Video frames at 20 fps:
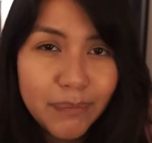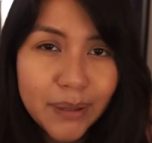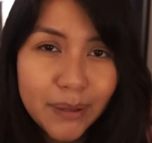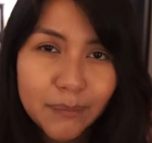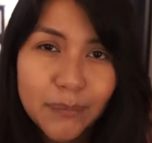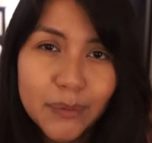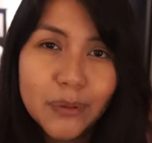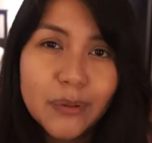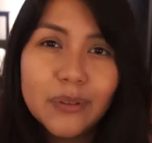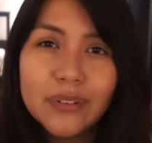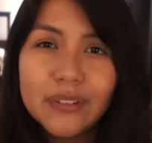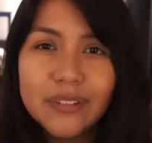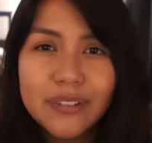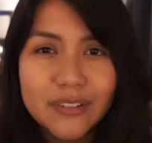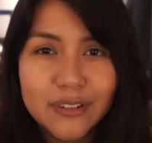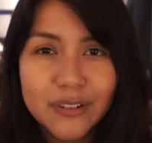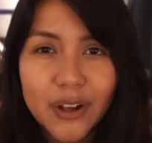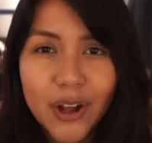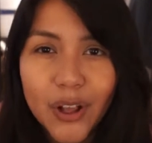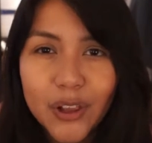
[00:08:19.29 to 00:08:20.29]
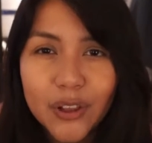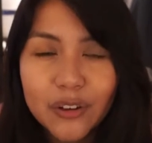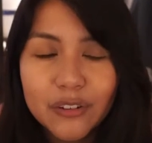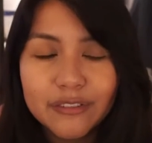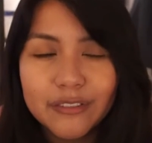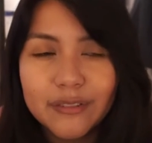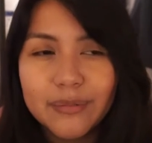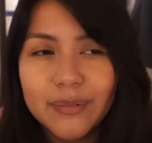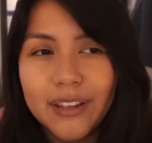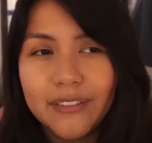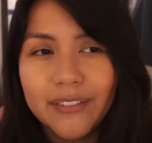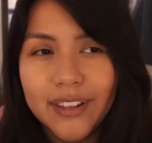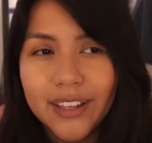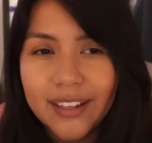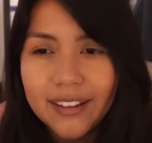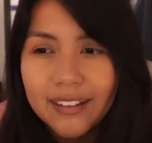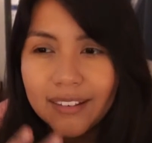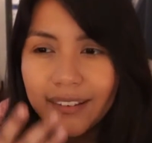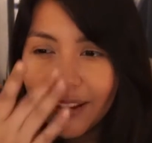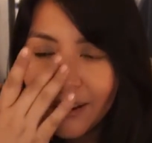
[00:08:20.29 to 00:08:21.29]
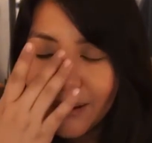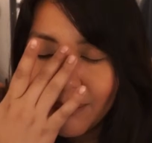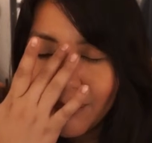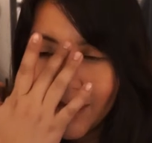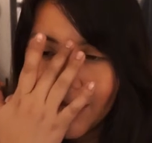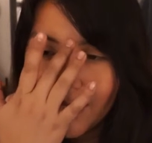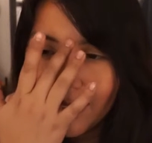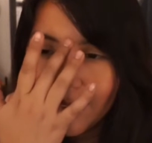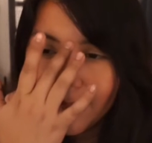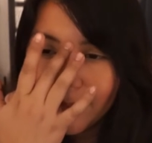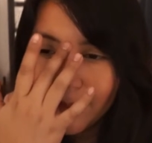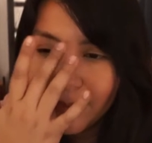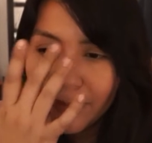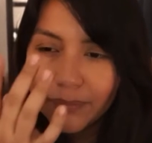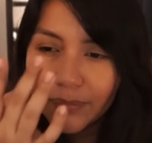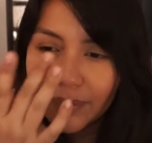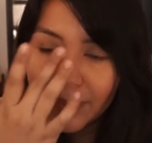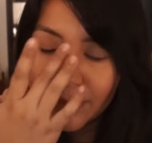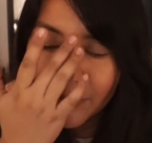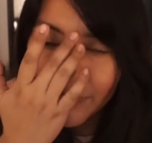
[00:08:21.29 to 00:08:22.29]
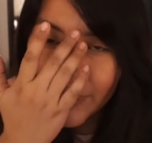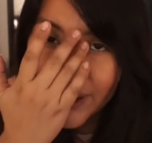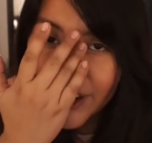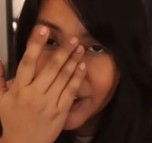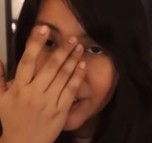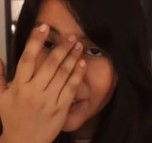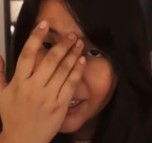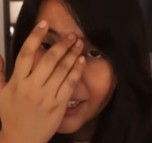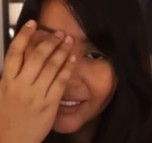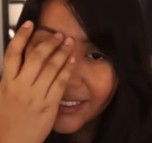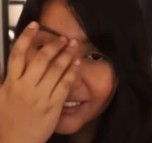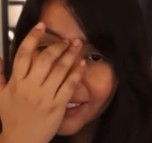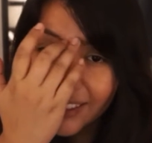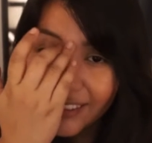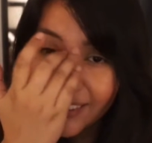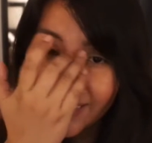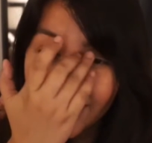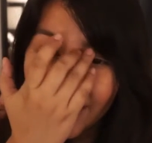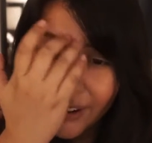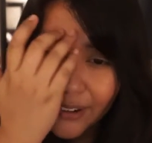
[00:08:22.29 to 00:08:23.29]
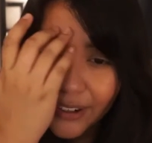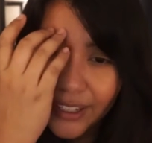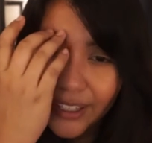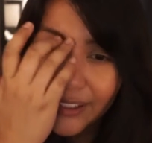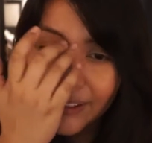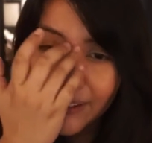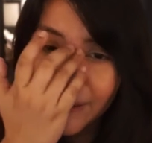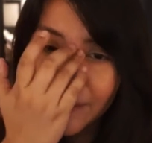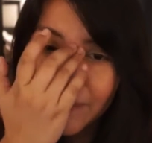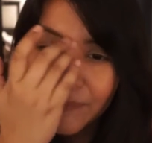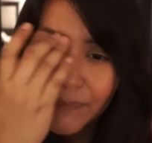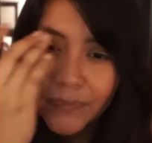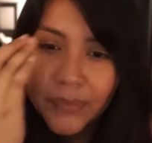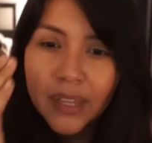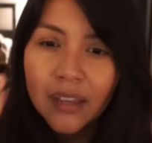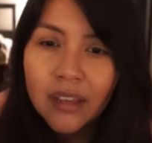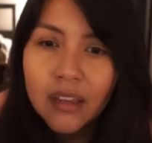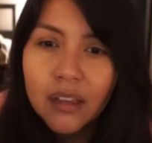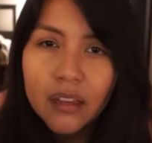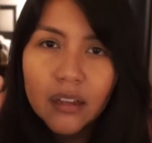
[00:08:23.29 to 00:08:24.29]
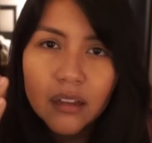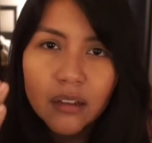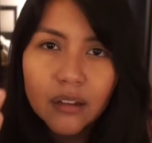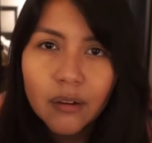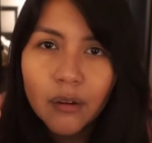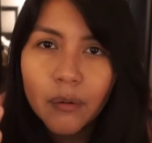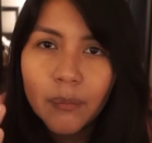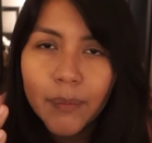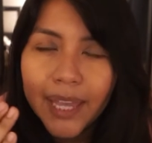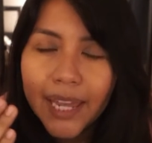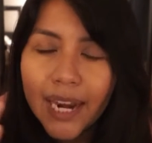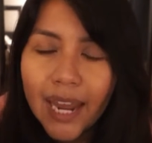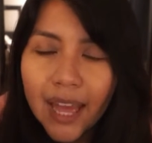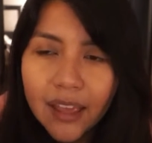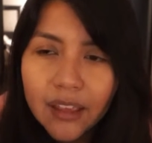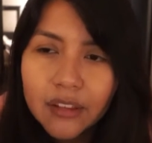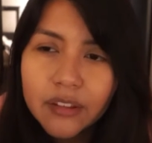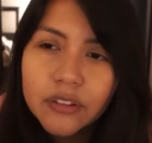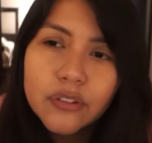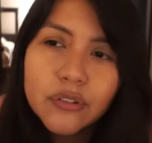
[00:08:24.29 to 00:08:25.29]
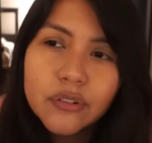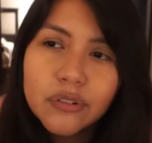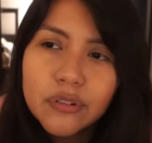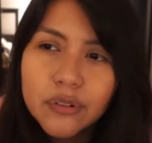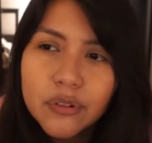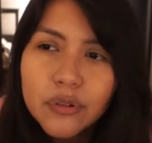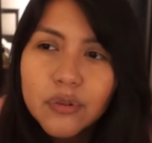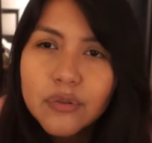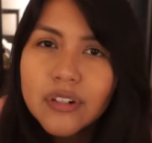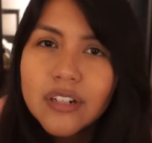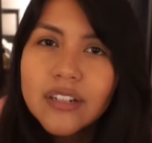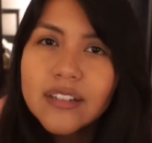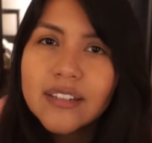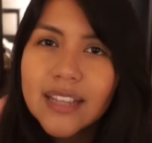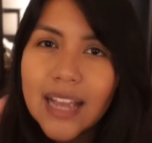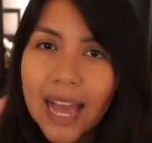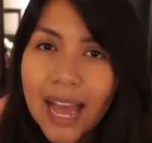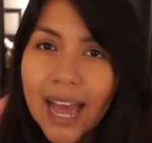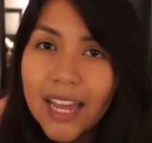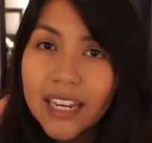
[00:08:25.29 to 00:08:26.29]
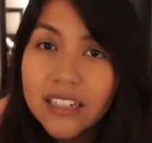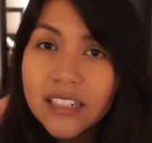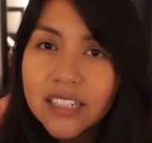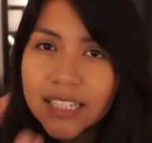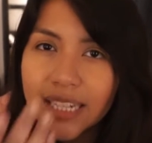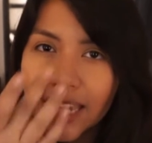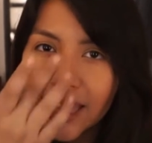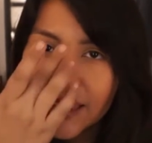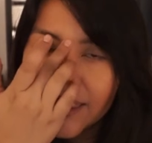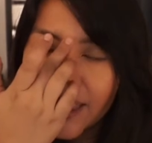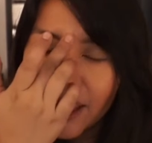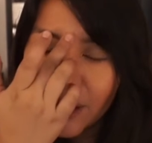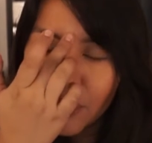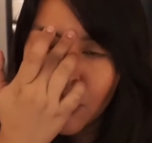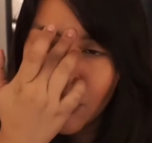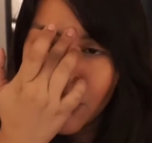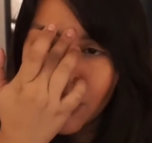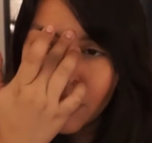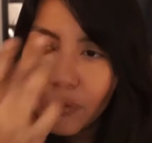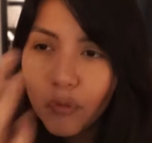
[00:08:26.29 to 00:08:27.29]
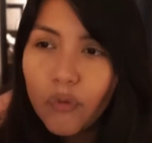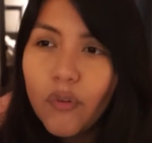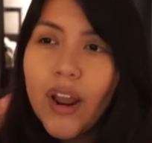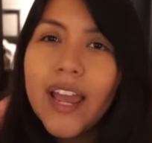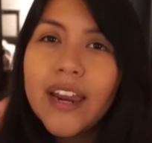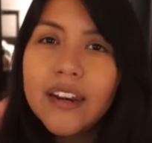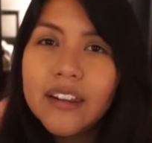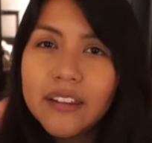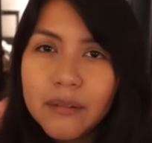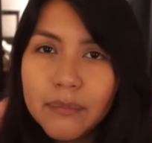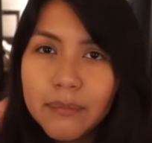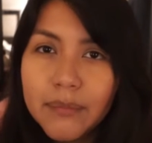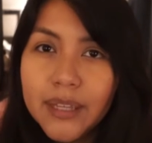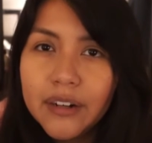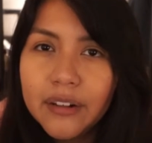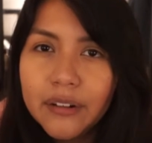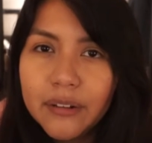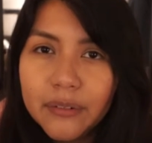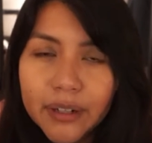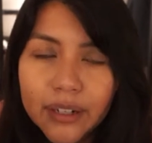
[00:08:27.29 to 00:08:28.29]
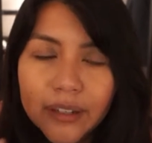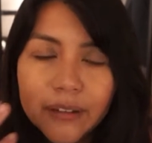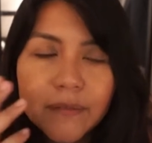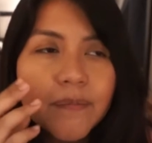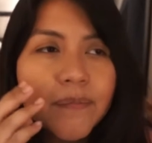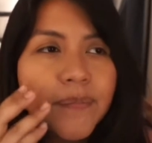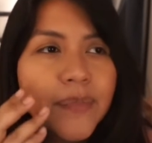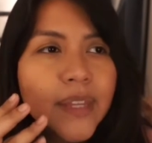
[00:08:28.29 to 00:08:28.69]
pimples just all over my face, on my, especially in this area. Oh man, it, you just had to get that one right in the middle, right?